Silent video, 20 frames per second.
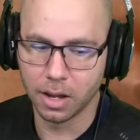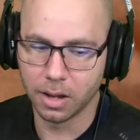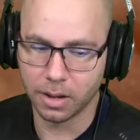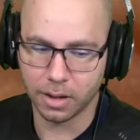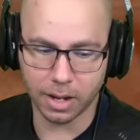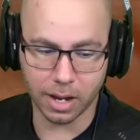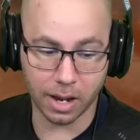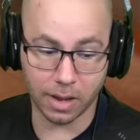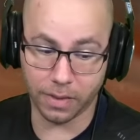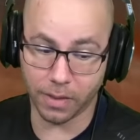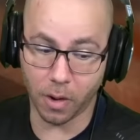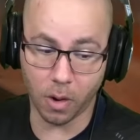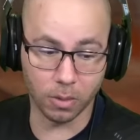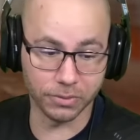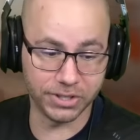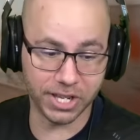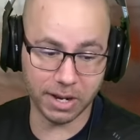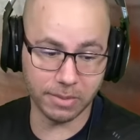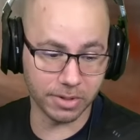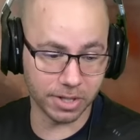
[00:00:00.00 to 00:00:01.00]
And the whole
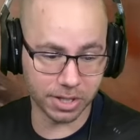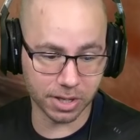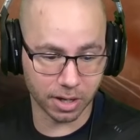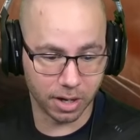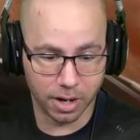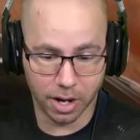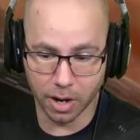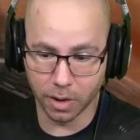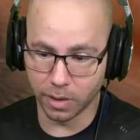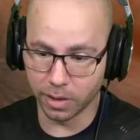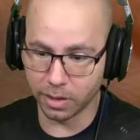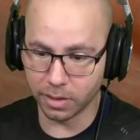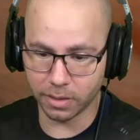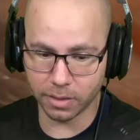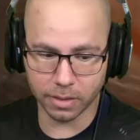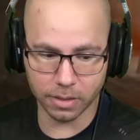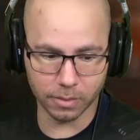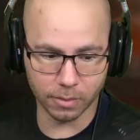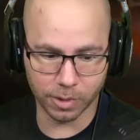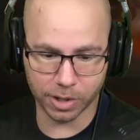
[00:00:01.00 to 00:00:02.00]
team's just gonna do it.
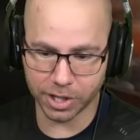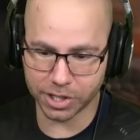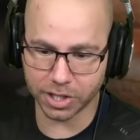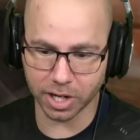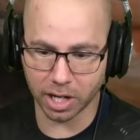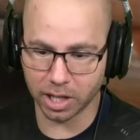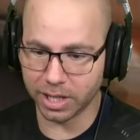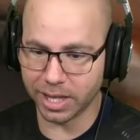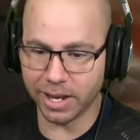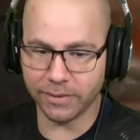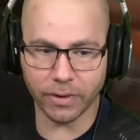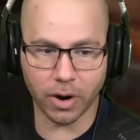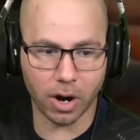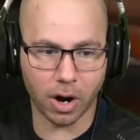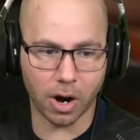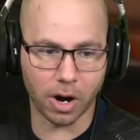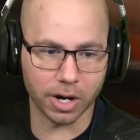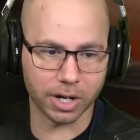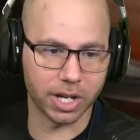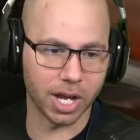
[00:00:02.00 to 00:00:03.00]
We're just gonna leave our
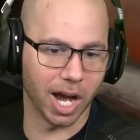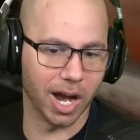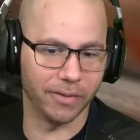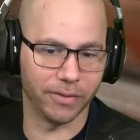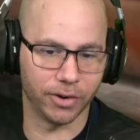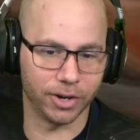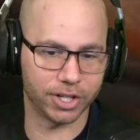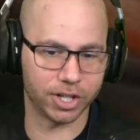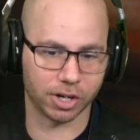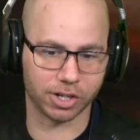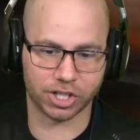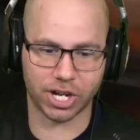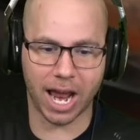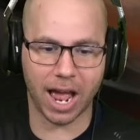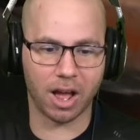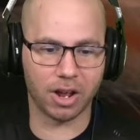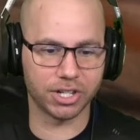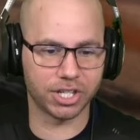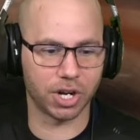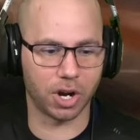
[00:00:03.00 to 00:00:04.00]
hard cover, start
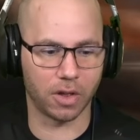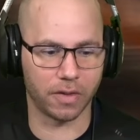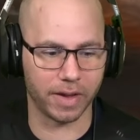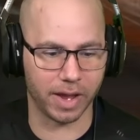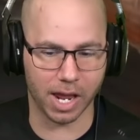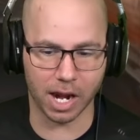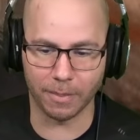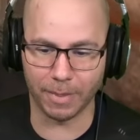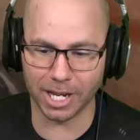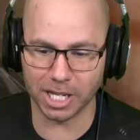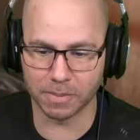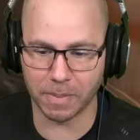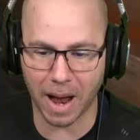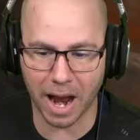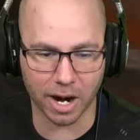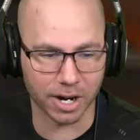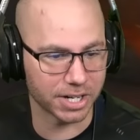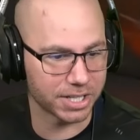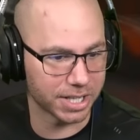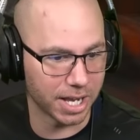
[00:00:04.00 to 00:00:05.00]
challenging all the enemies
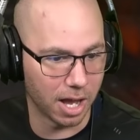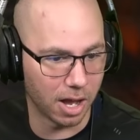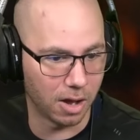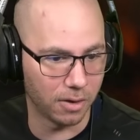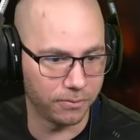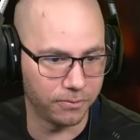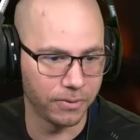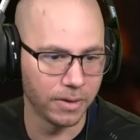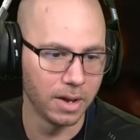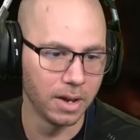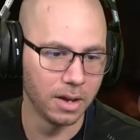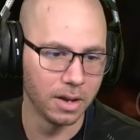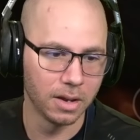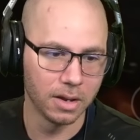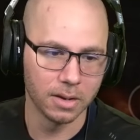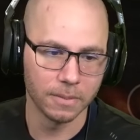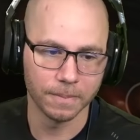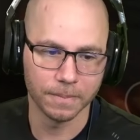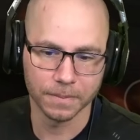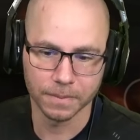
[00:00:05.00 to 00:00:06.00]
by ourselves.
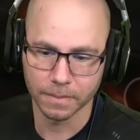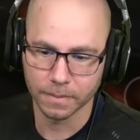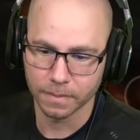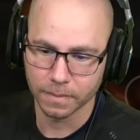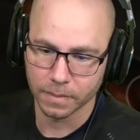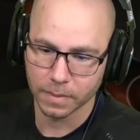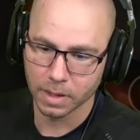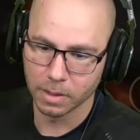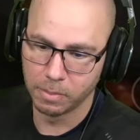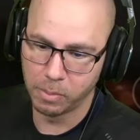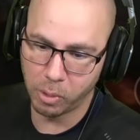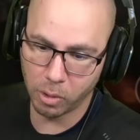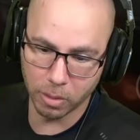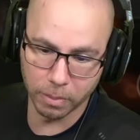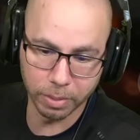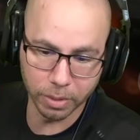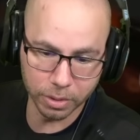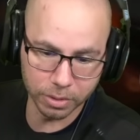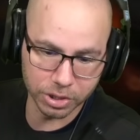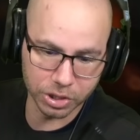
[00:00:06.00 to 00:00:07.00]
Poor
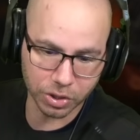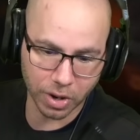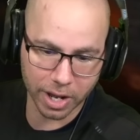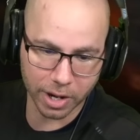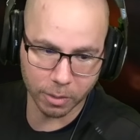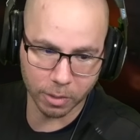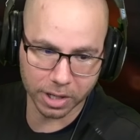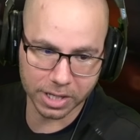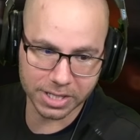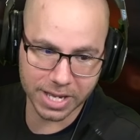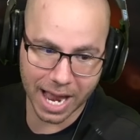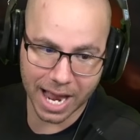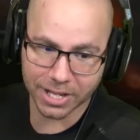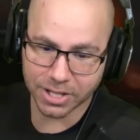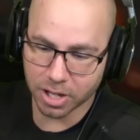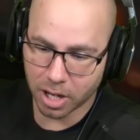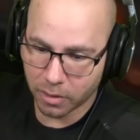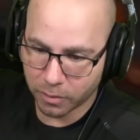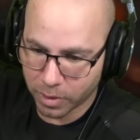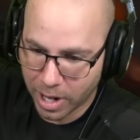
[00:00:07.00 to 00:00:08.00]
Blue is trying to work his ass
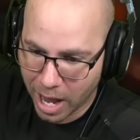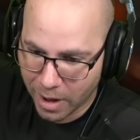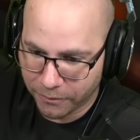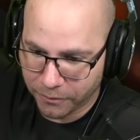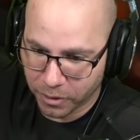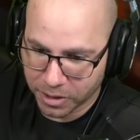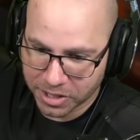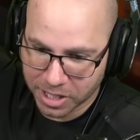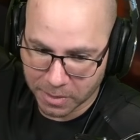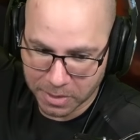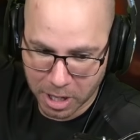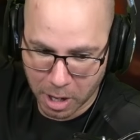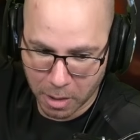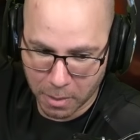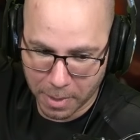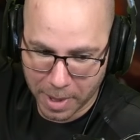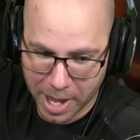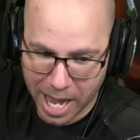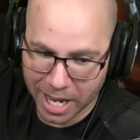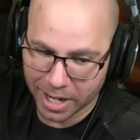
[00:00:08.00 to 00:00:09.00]
off. We have footsteps coming
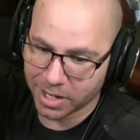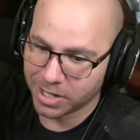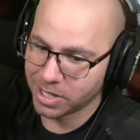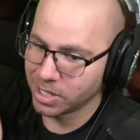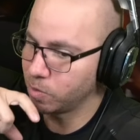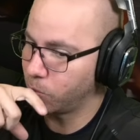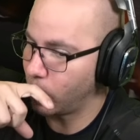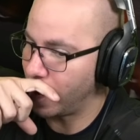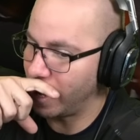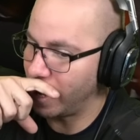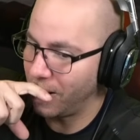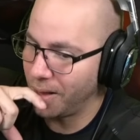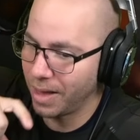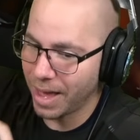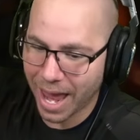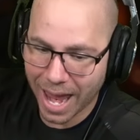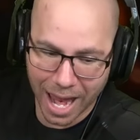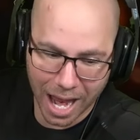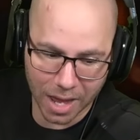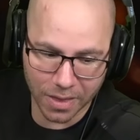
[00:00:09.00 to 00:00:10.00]
behind us as well.
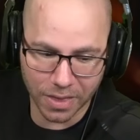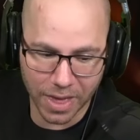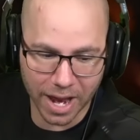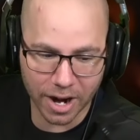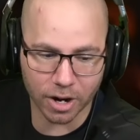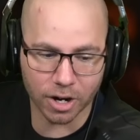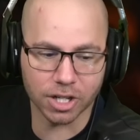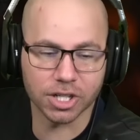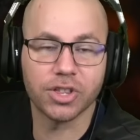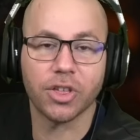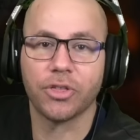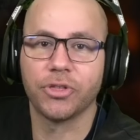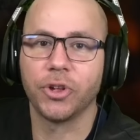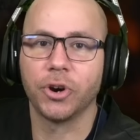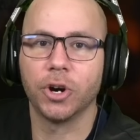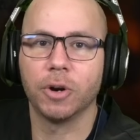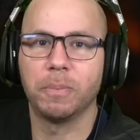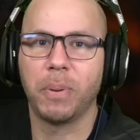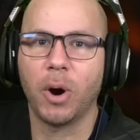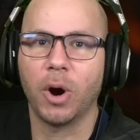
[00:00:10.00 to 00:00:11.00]
And there's the
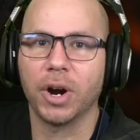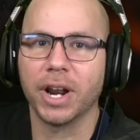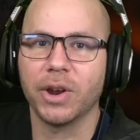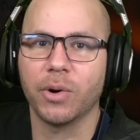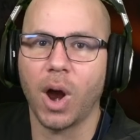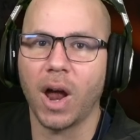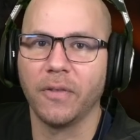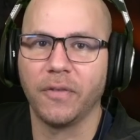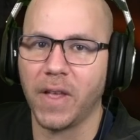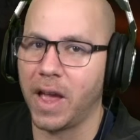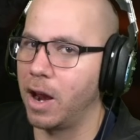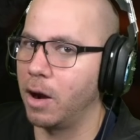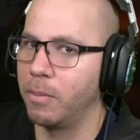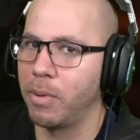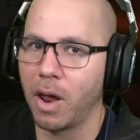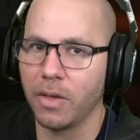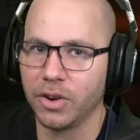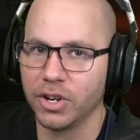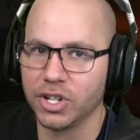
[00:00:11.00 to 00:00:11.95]
third party right there, brothers.